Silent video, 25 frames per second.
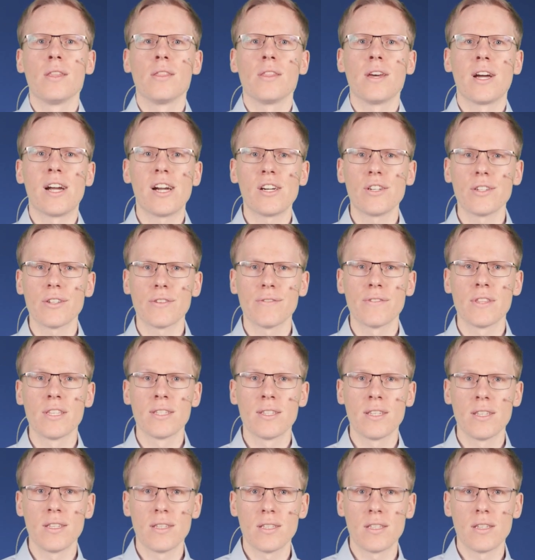The heart of the
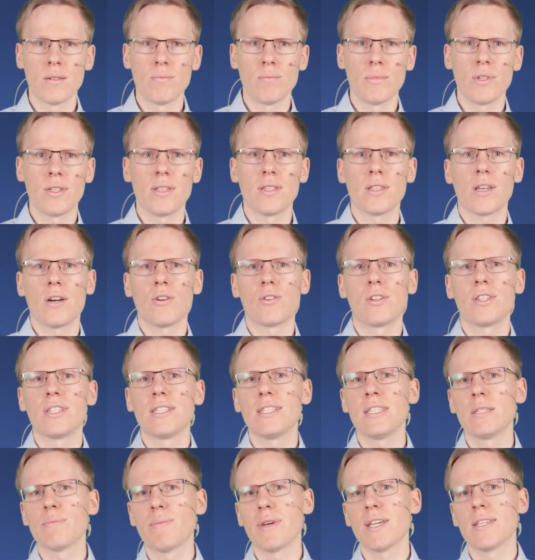system is our
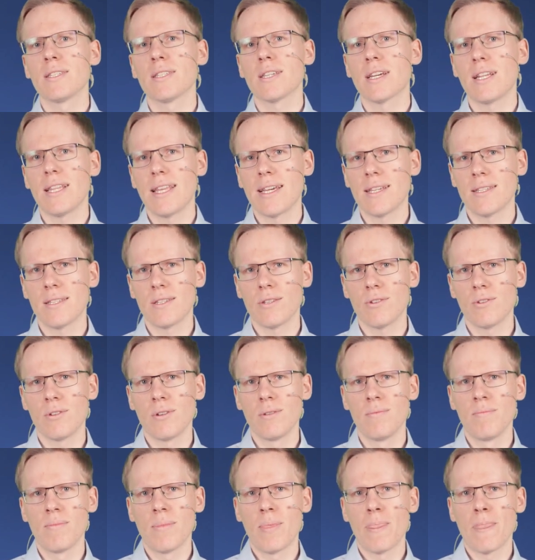dSPACE Galaxio.
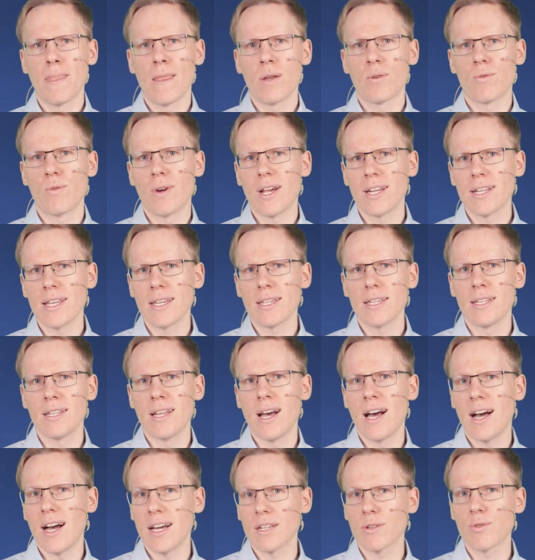Running in
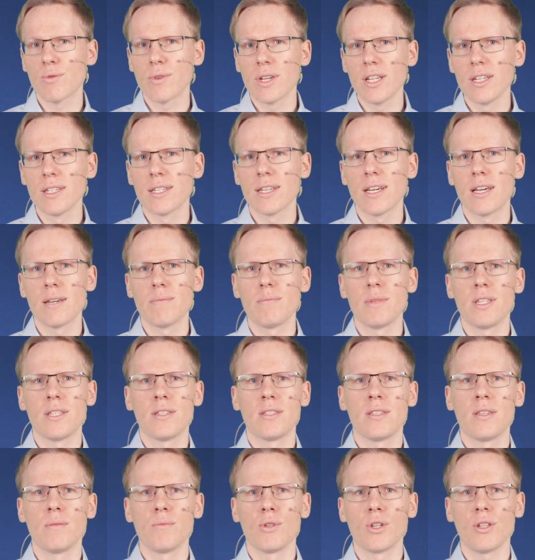hard real-time, it
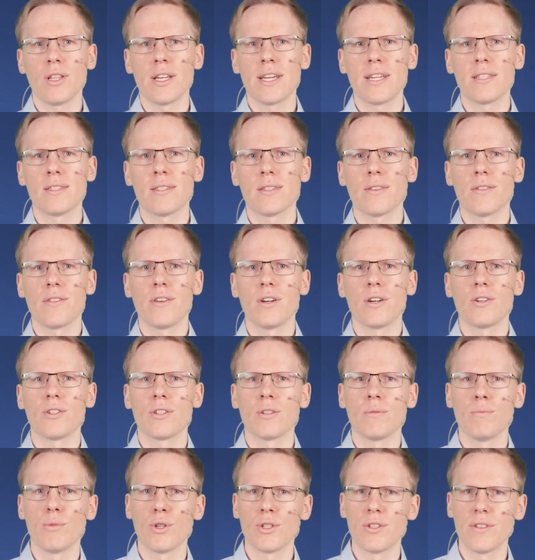simulates the
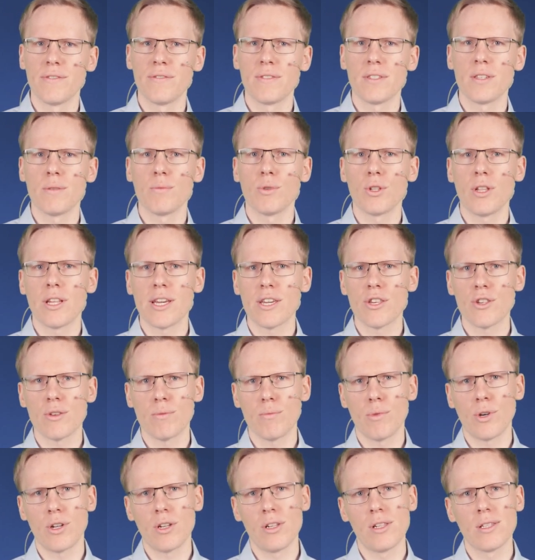automotive simulation
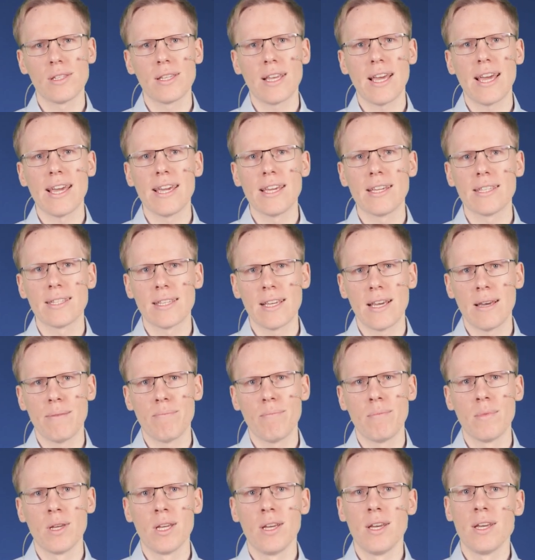models
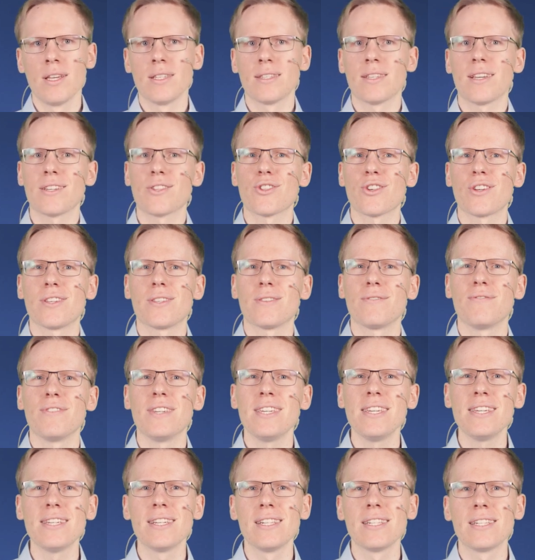ASM, such as
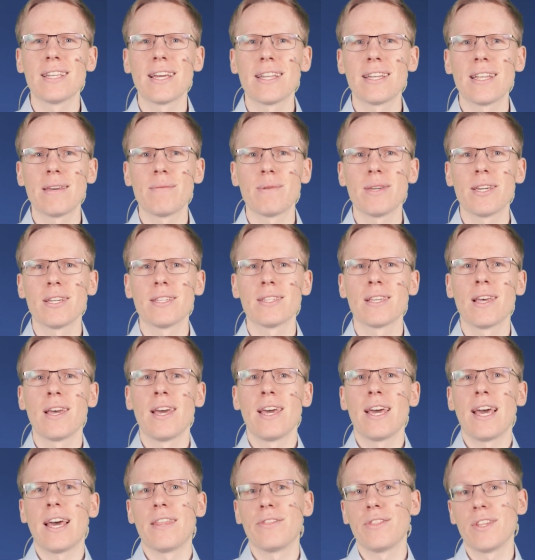vehicle dynamics
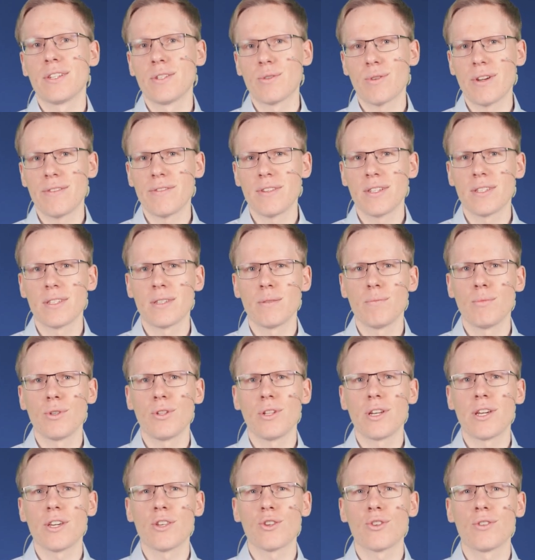and the traffic
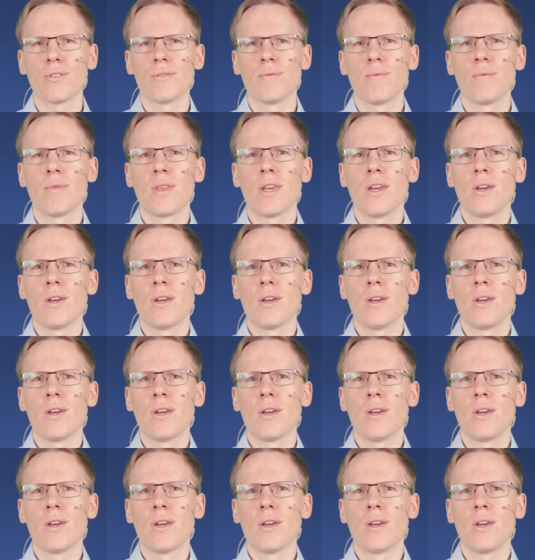simulation.